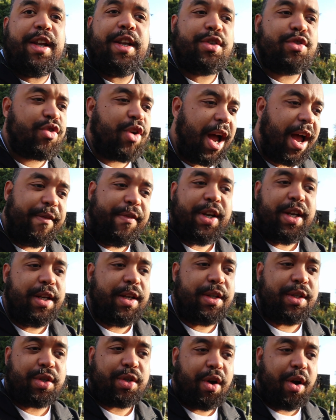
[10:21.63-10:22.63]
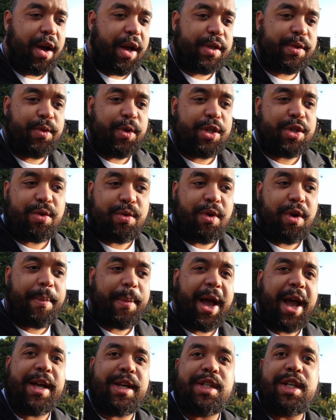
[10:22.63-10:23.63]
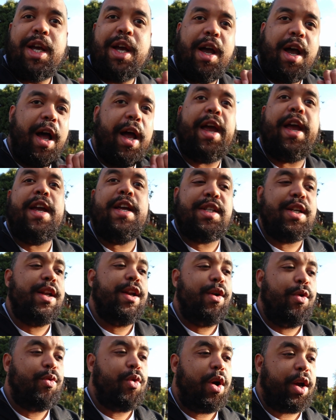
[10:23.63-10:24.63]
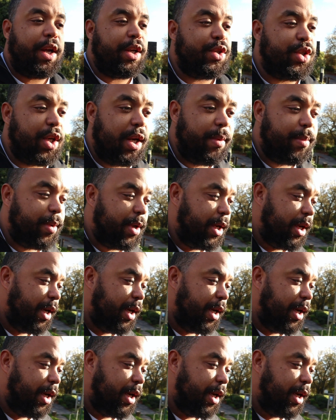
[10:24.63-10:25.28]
The driving in this car is what it's all about. It's, uh, it is a little rocket ship.